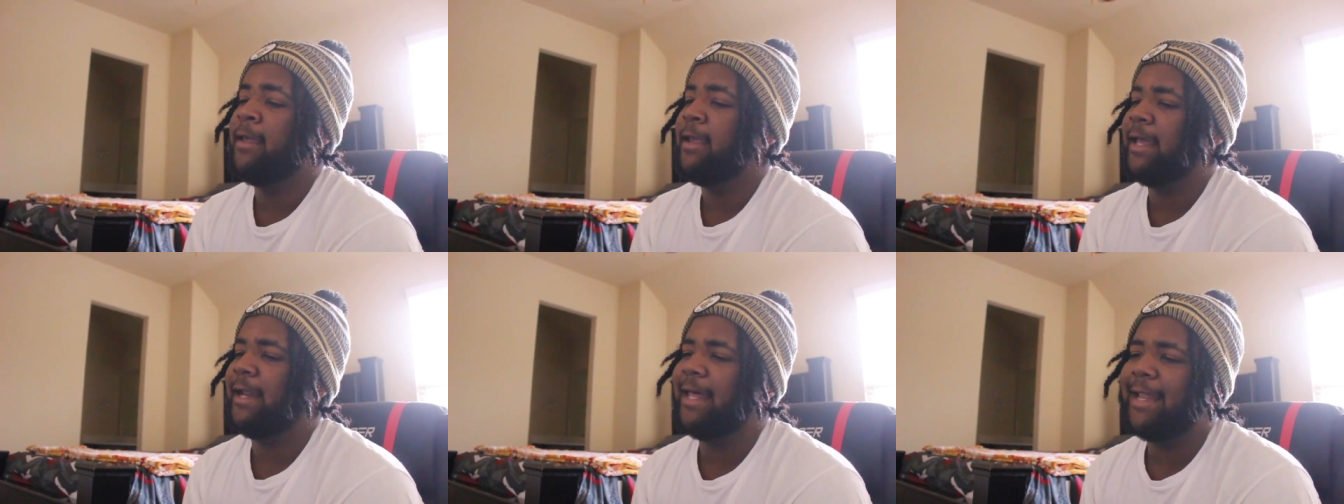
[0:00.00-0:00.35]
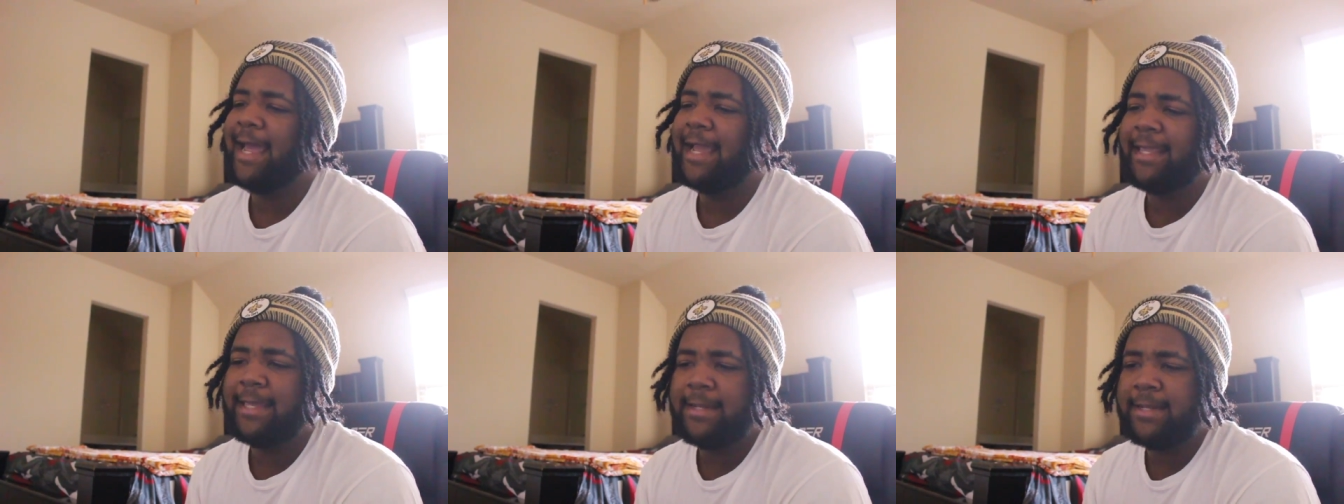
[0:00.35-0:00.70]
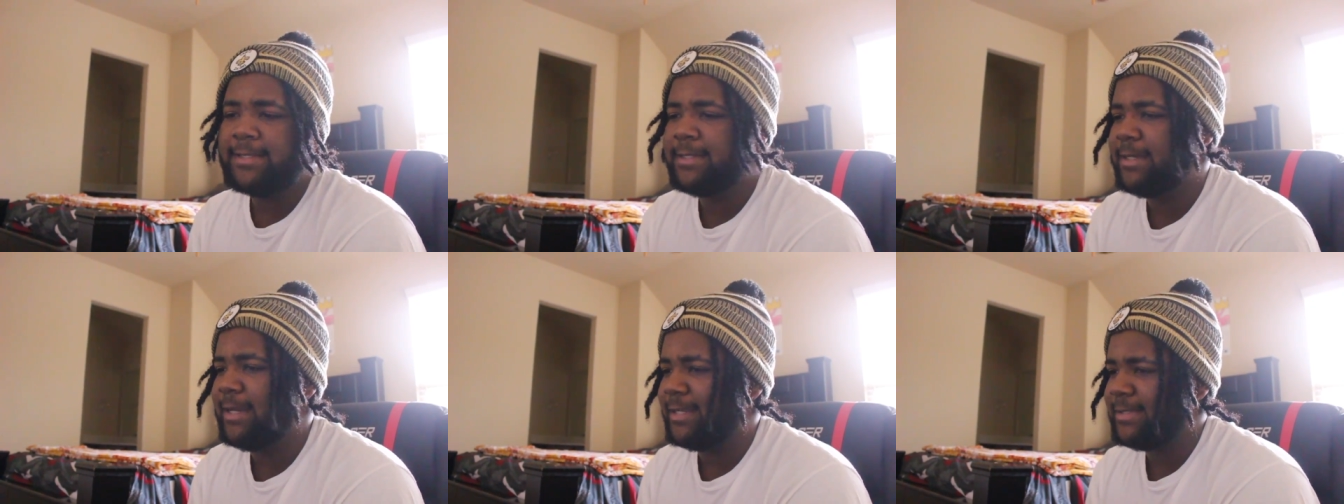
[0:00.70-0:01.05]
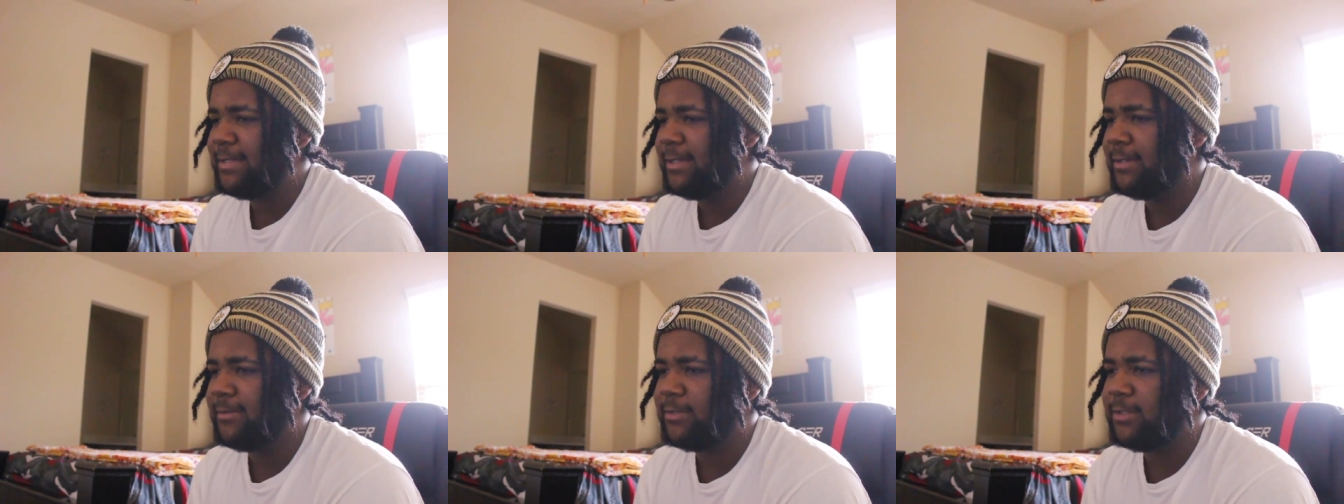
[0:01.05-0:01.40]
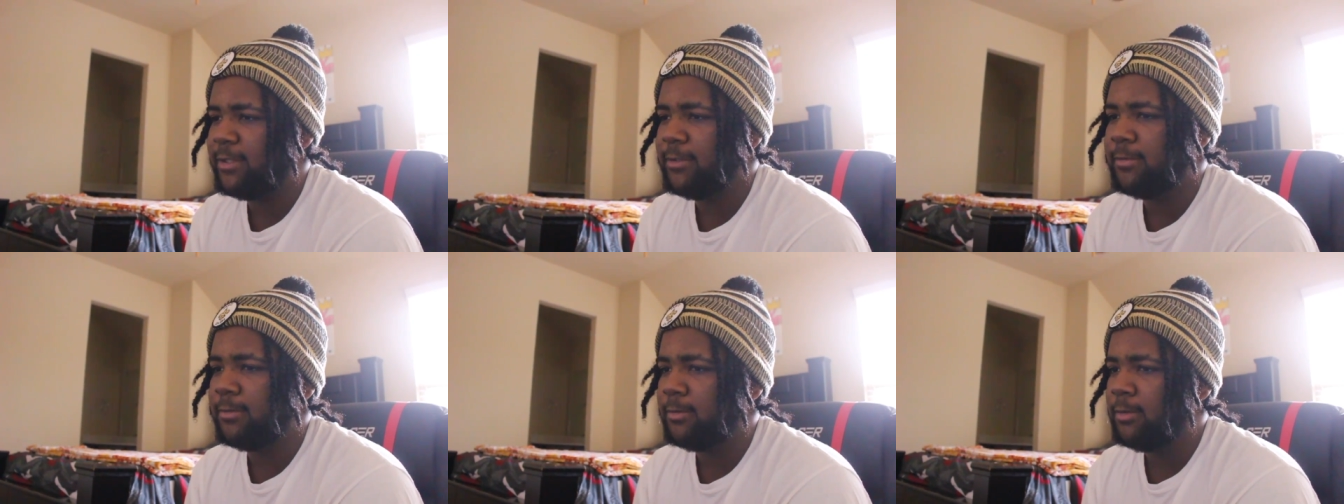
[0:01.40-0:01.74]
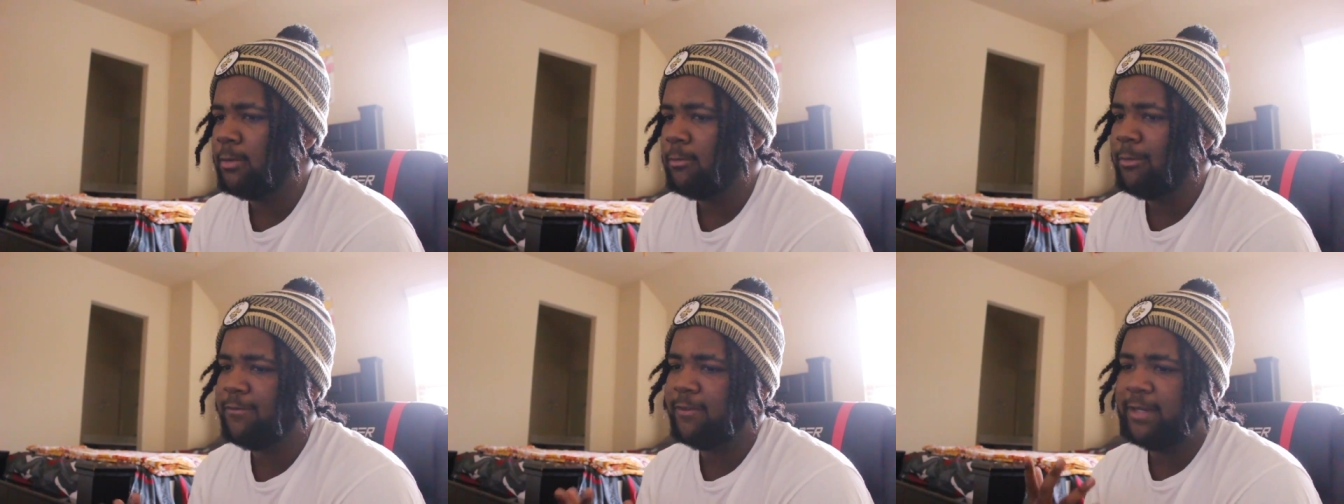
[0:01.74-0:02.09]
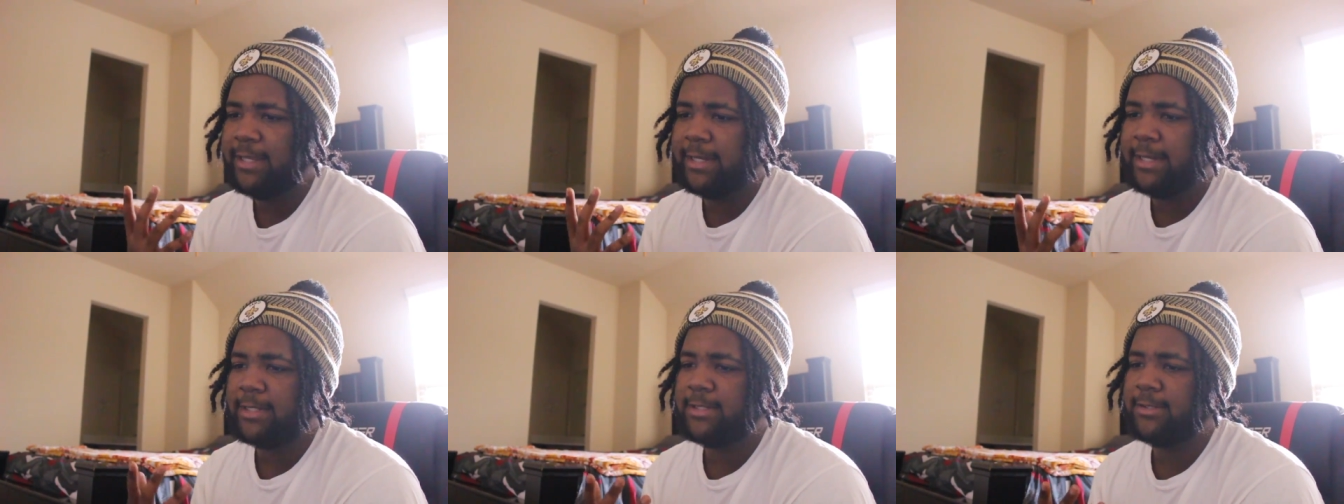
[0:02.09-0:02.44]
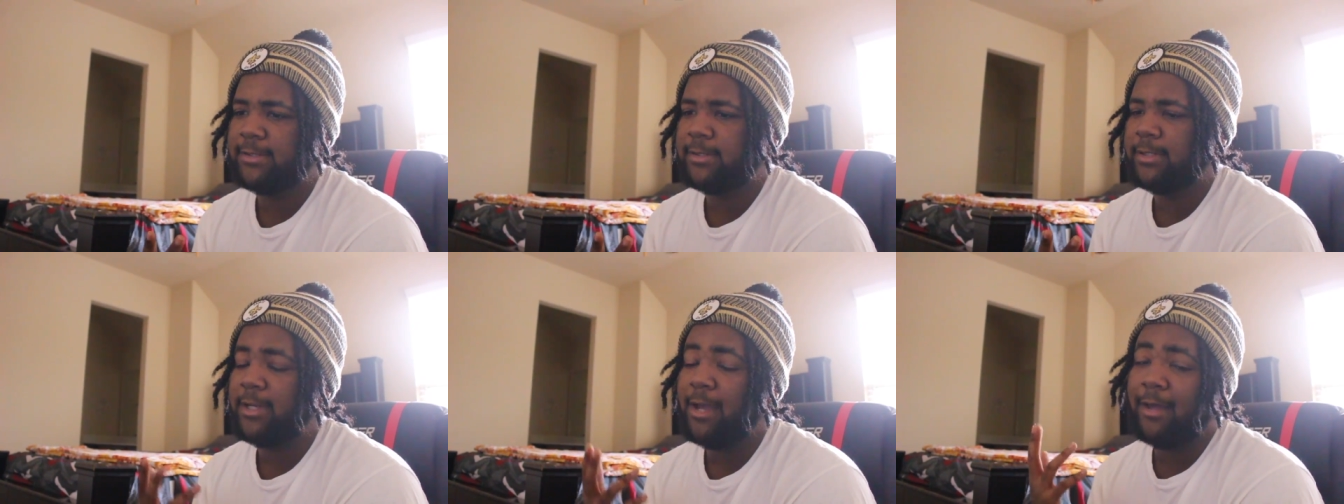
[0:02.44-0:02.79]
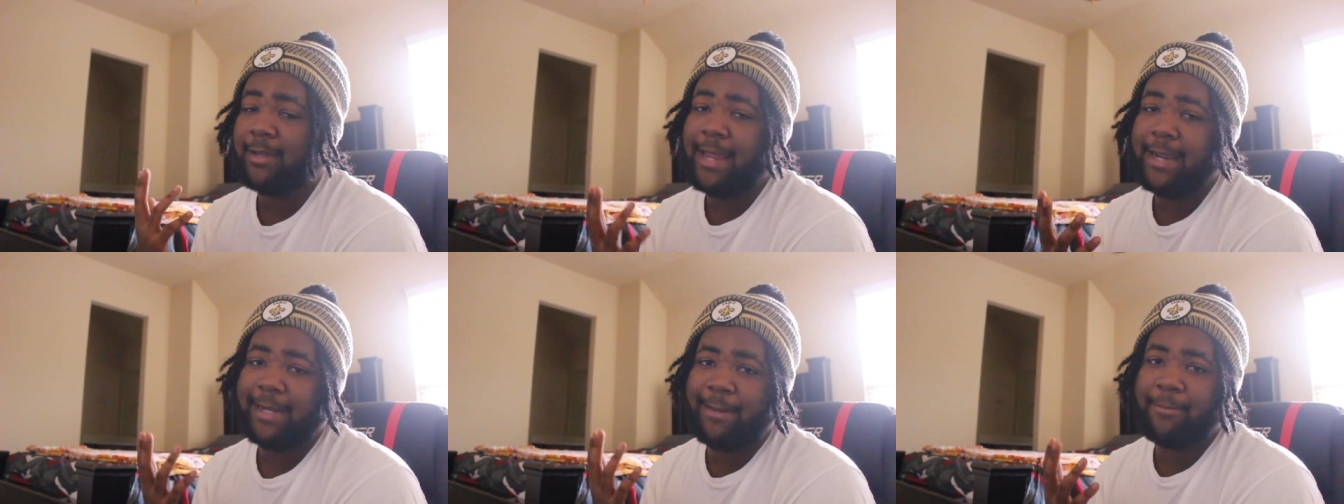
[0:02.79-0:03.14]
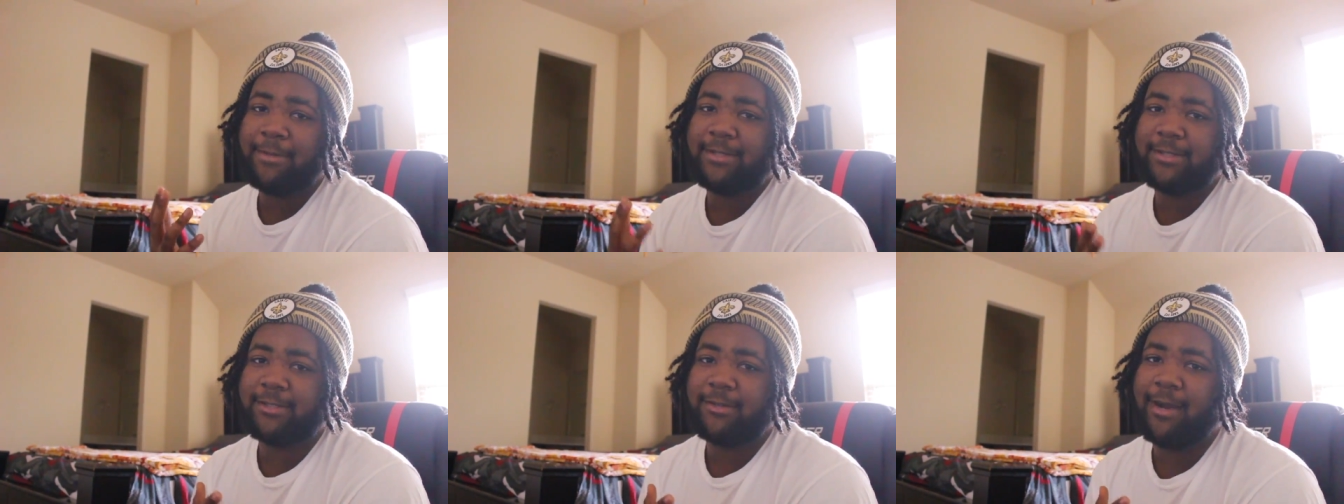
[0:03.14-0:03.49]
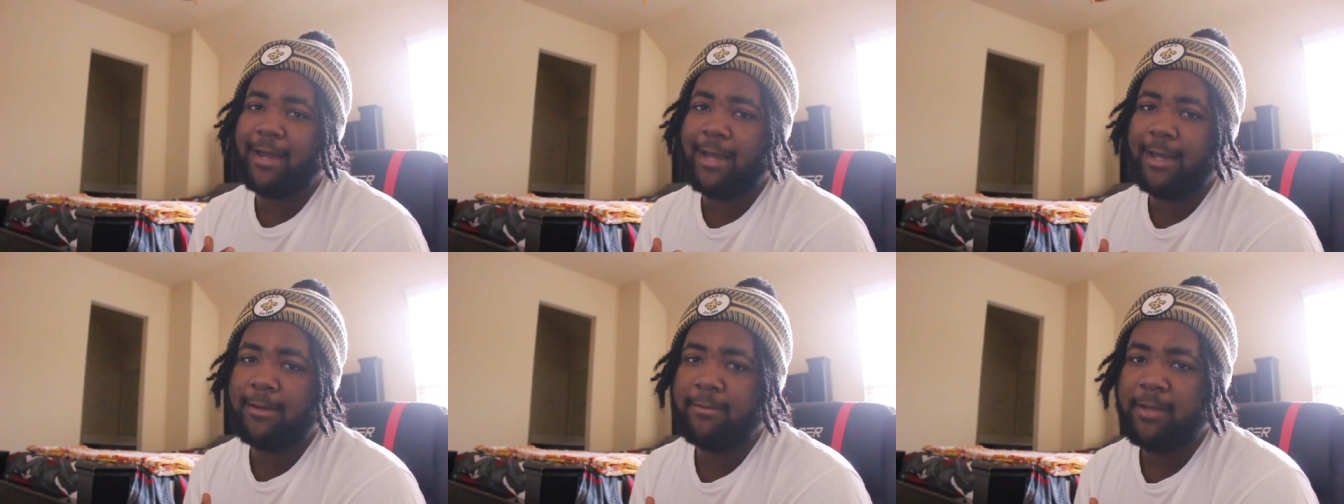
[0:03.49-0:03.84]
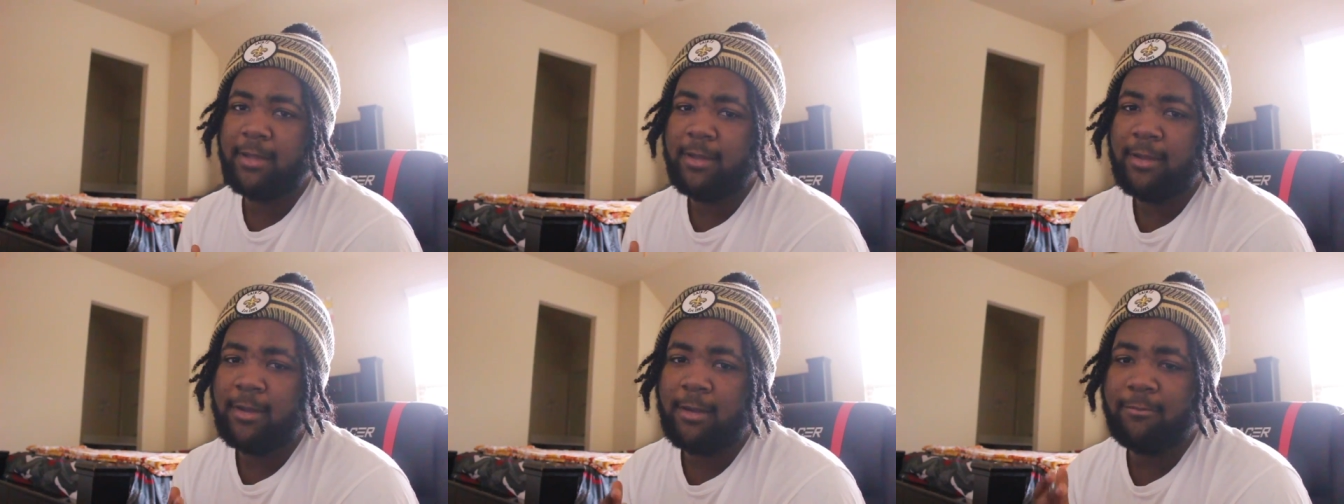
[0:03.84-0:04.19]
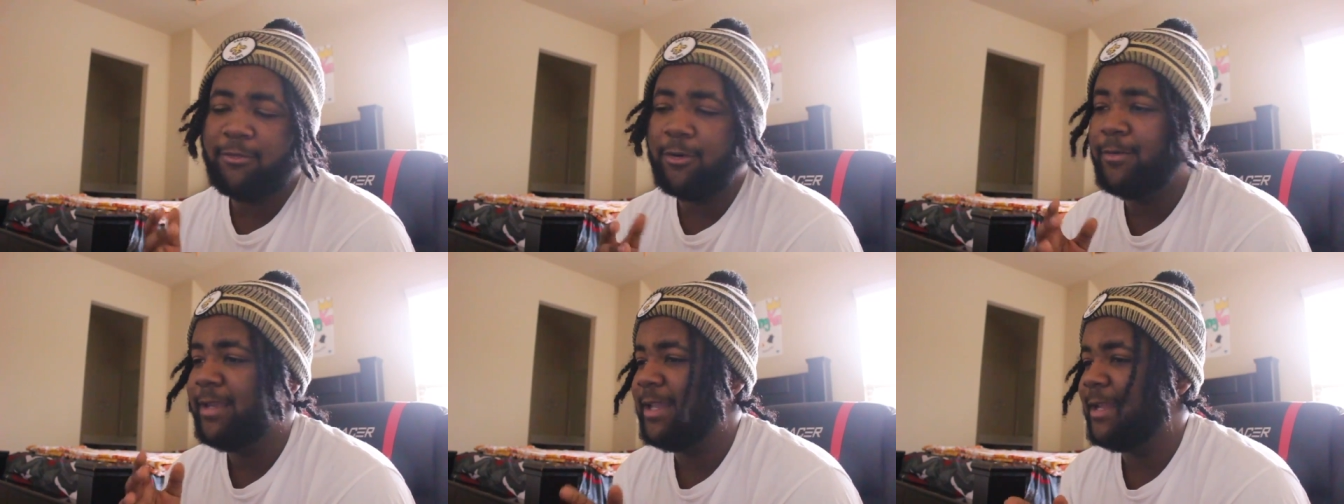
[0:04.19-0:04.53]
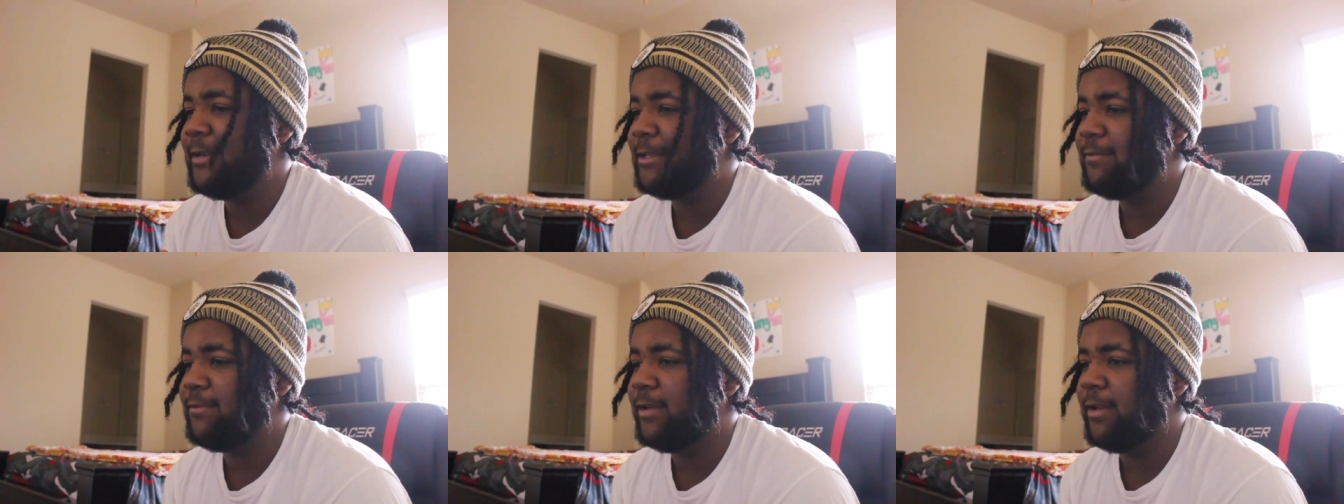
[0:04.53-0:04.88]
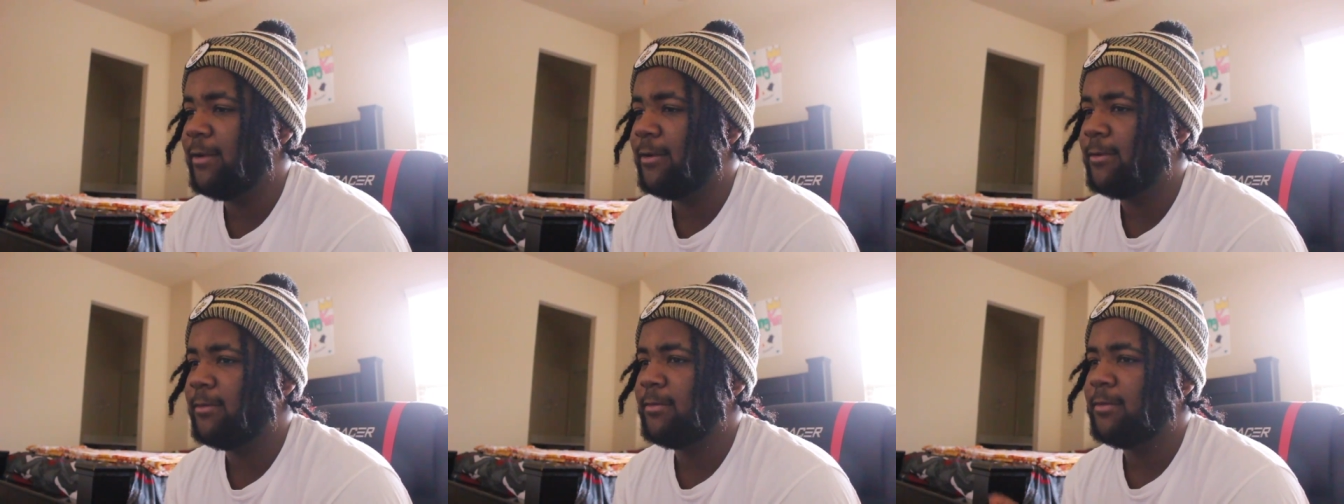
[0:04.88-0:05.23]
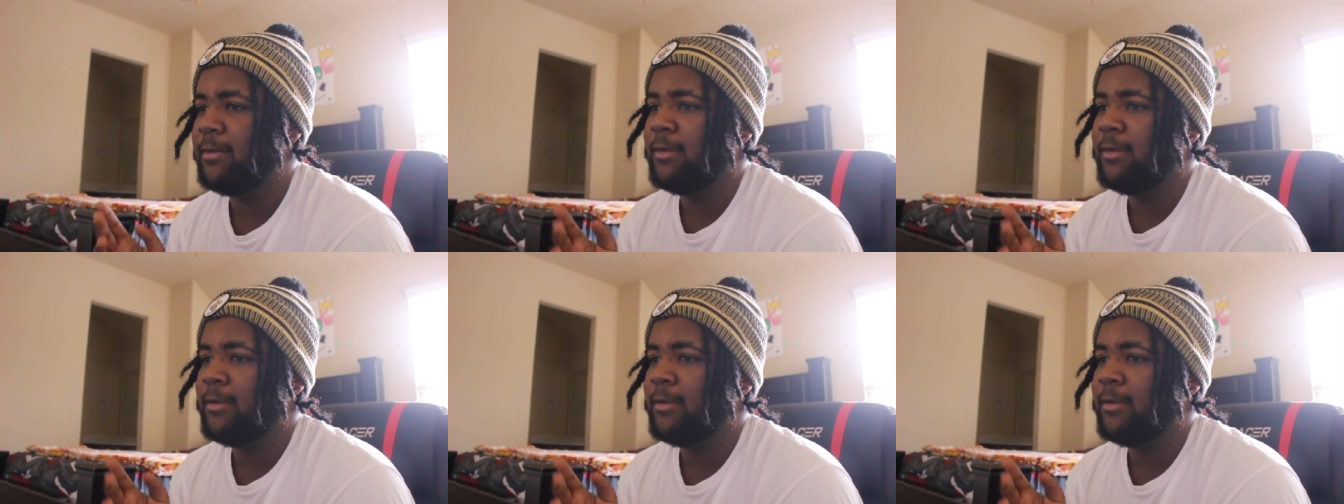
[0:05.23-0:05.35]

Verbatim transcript: And I like getting into that stuff, so we're gonna get into it. Y'all like, comment, subscribe before we get in this video.